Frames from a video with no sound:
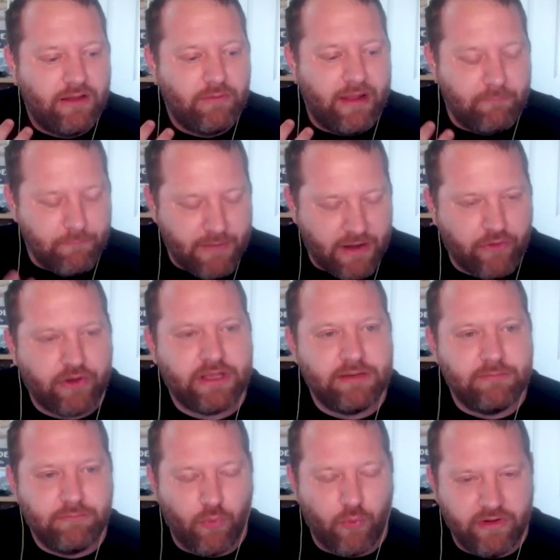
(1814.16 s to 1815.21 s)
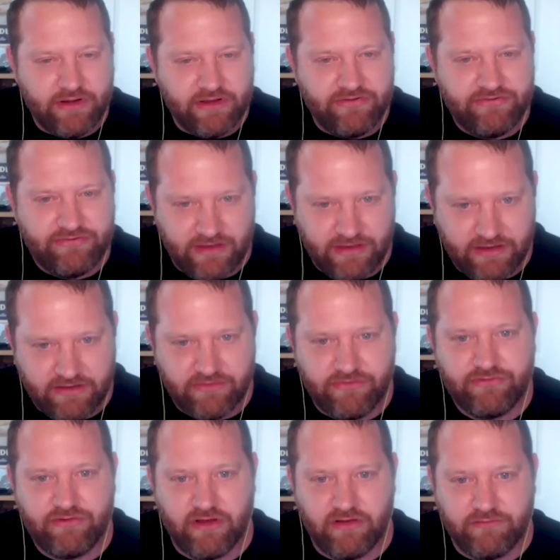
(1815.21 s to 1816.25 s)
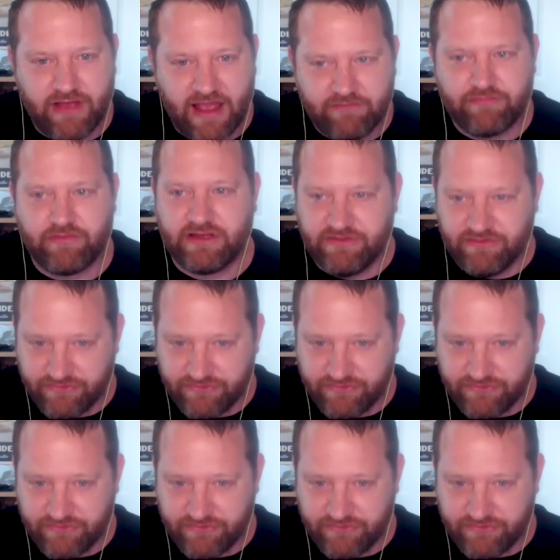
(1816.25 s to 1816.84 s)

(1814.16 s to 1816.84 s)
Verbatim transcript: American born descendants of African